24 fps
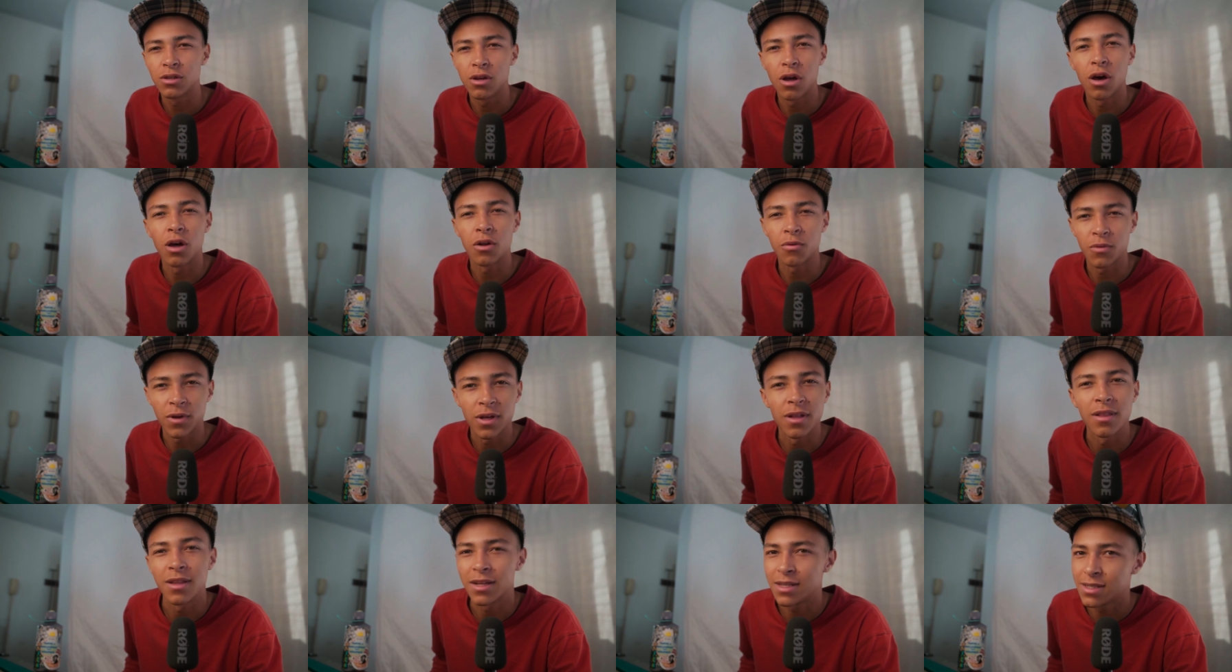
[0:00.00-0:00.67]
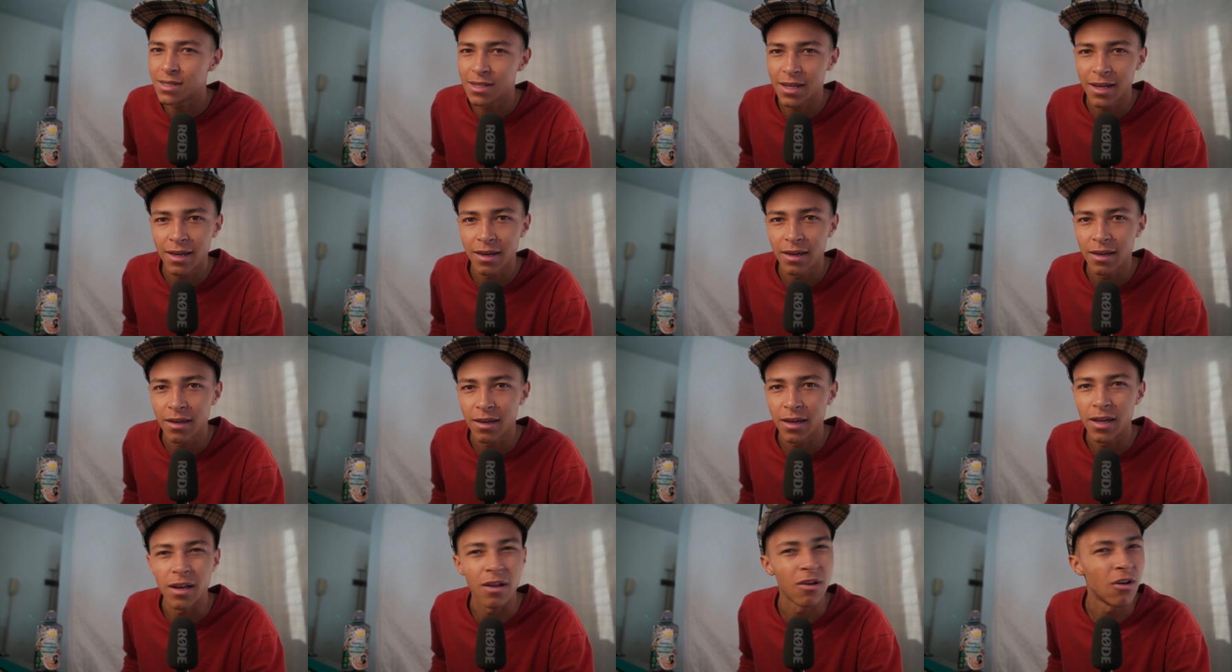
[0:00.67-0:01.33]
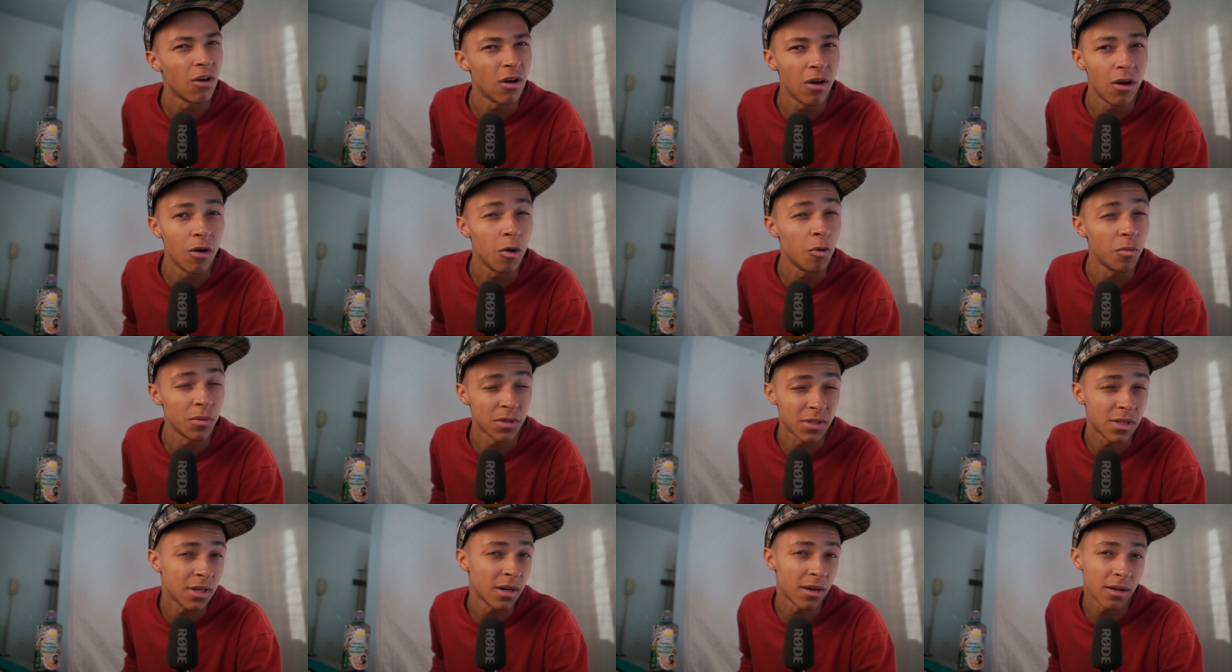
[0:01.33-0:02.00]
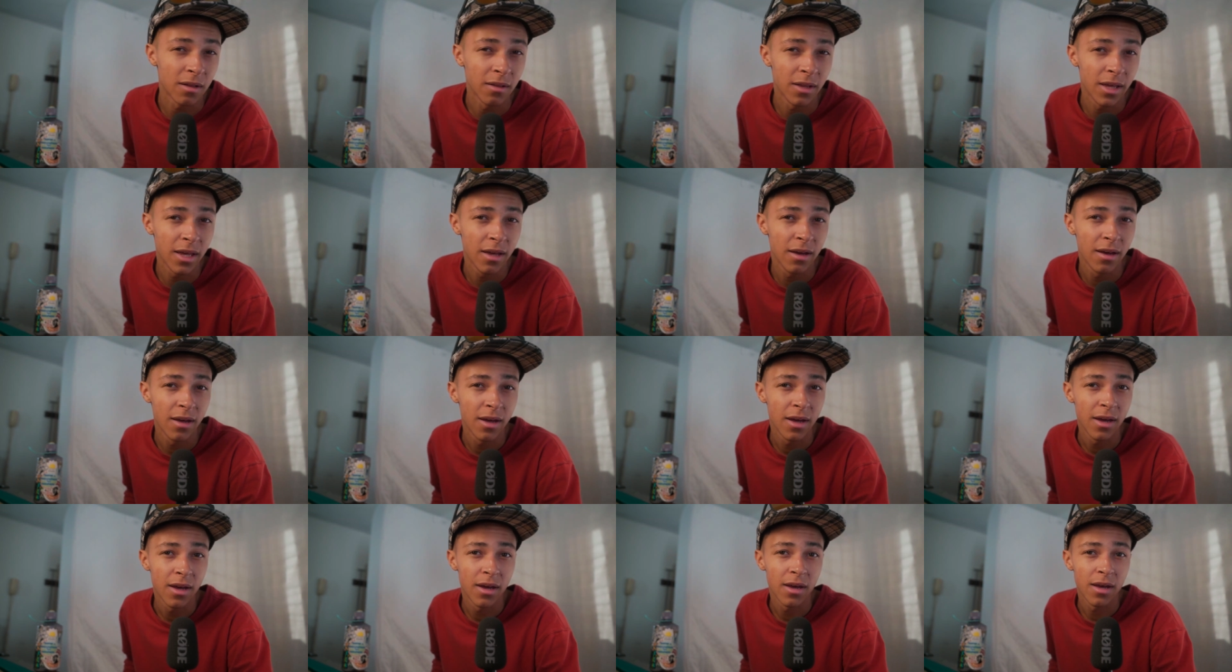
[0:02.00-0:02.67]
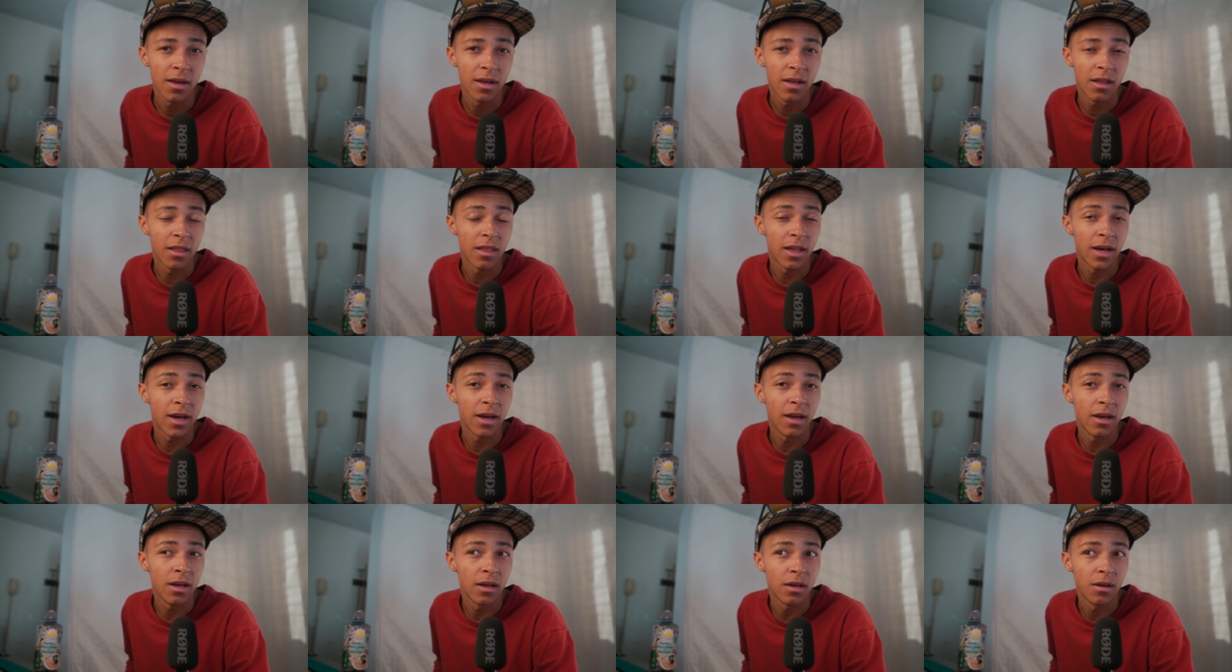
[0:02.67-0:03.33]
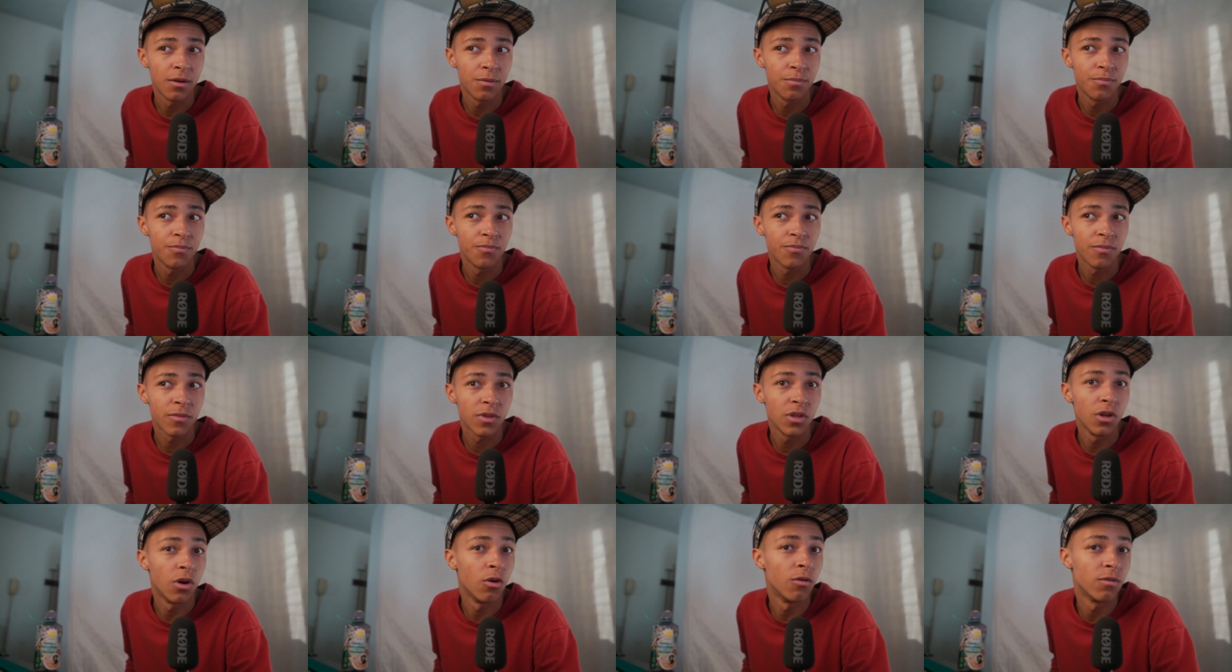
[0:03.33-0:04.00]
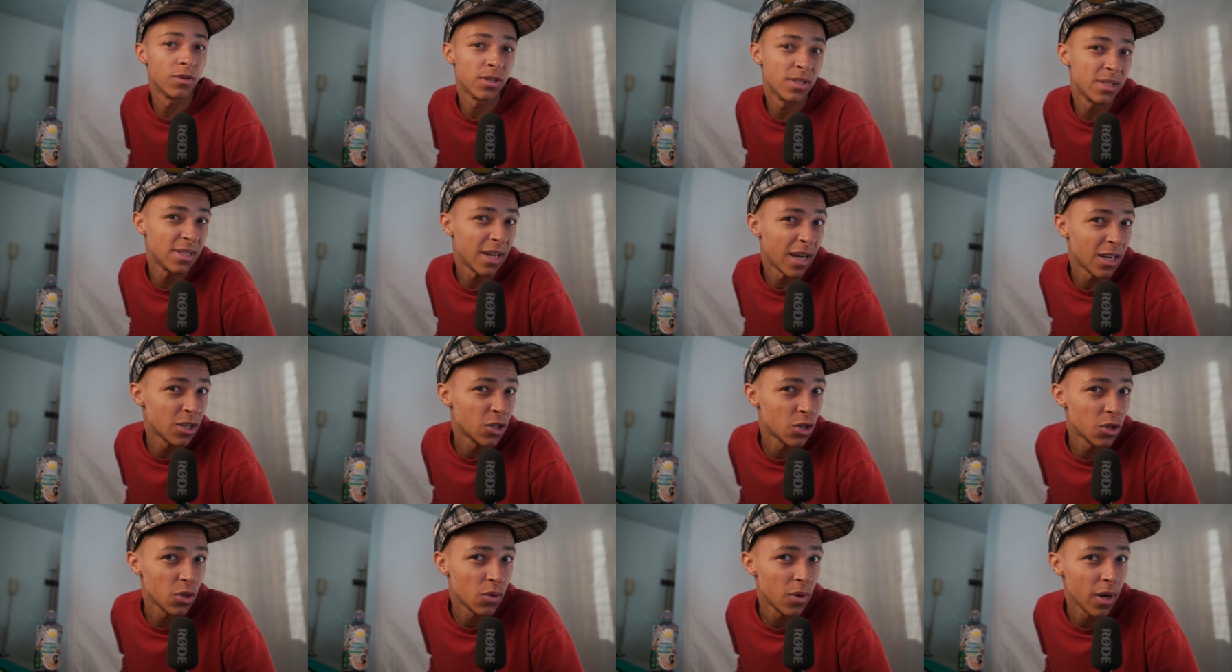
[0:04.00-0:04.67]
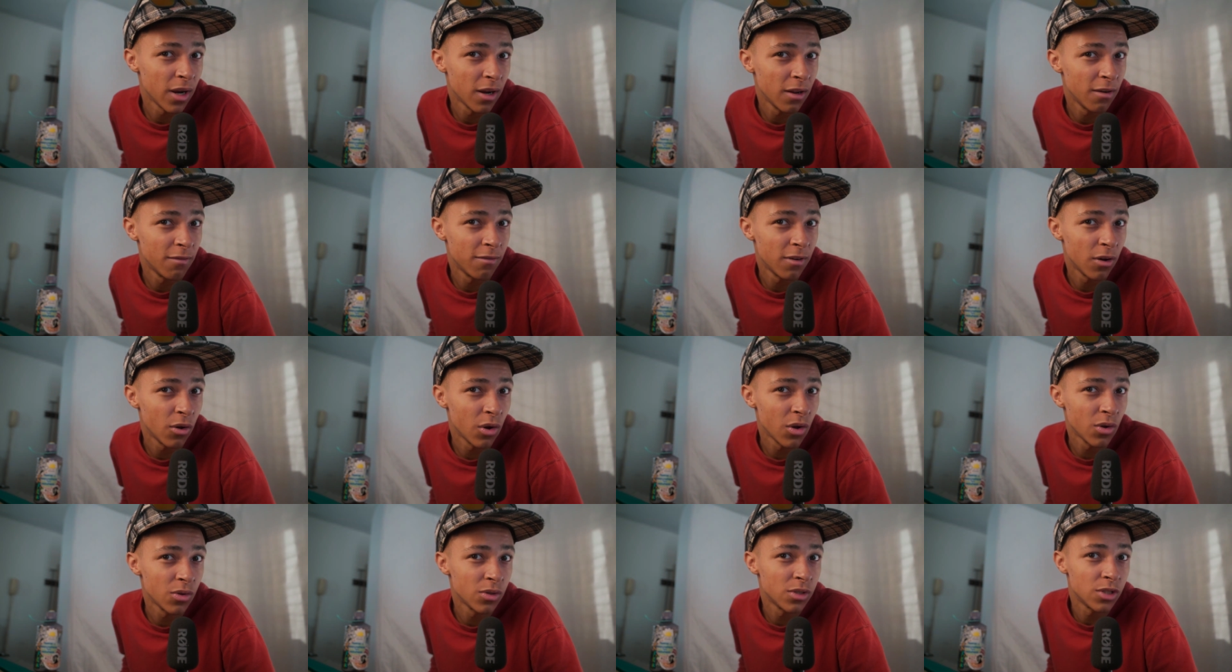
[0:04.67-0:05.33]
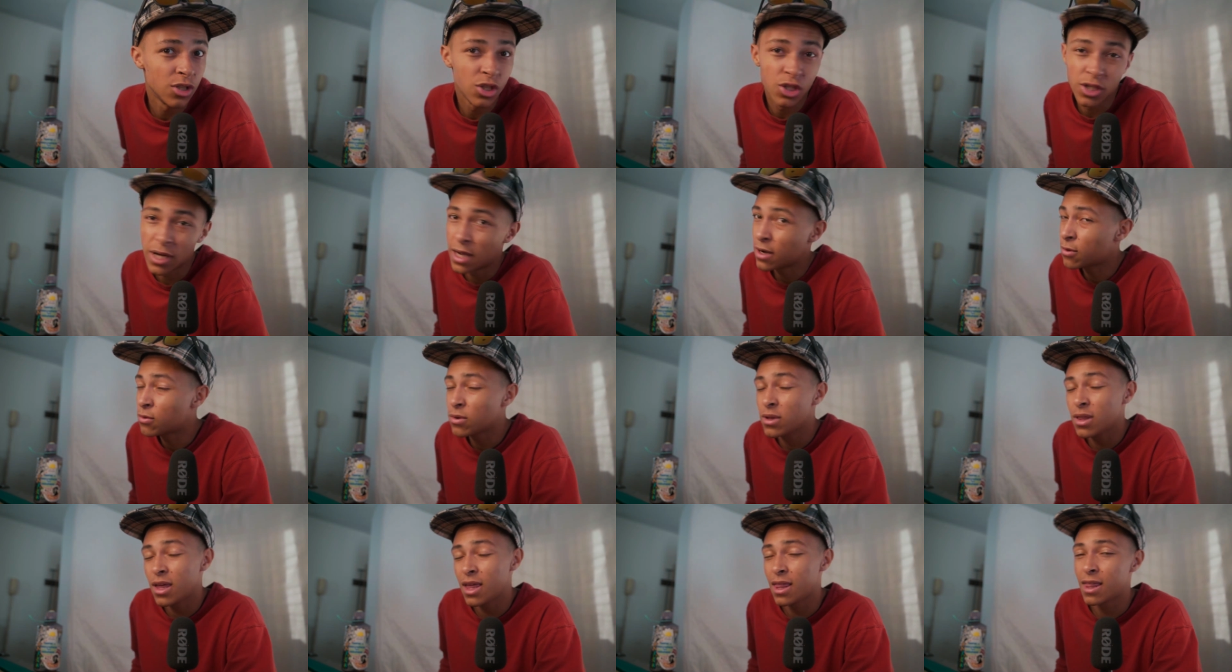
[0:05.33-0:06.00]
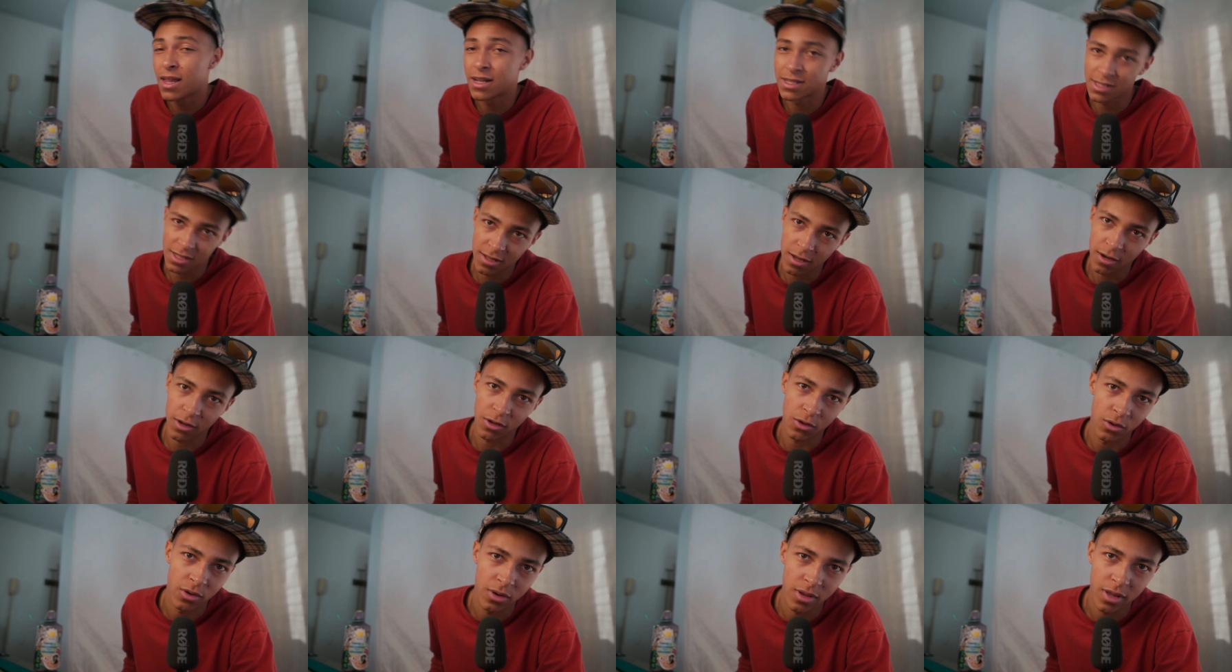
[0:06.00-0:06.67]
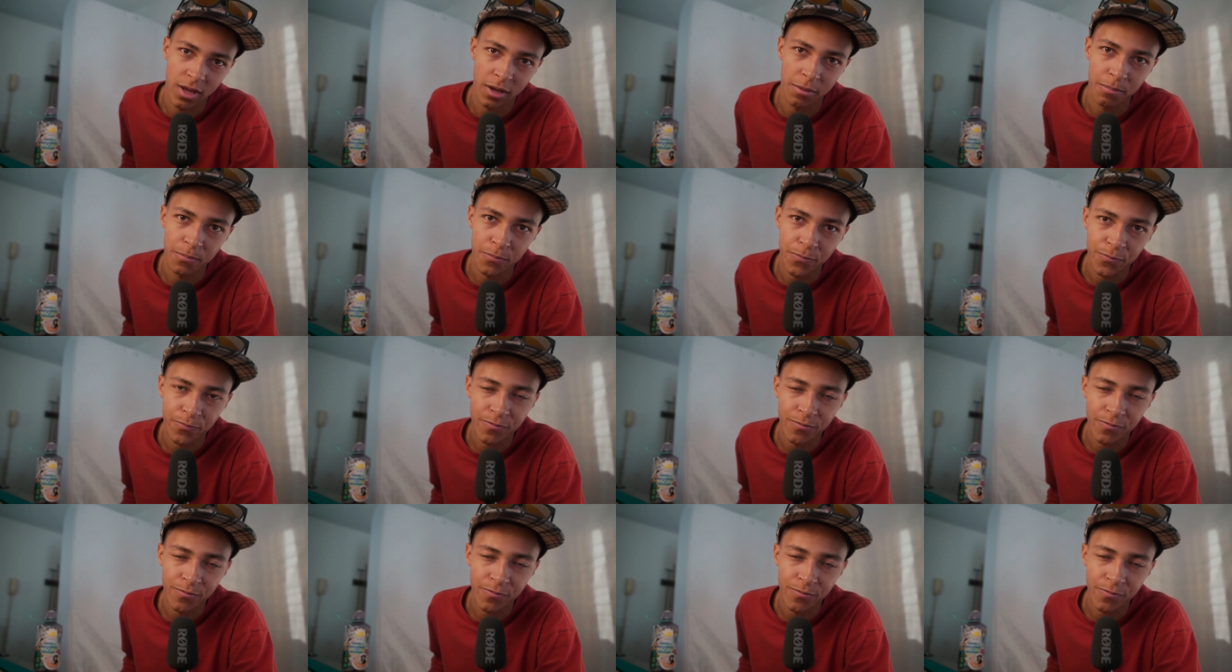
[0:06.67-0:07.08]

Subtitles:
unrealistic and almost ugly, like oversaturated photos. Generally, that's not a good thing.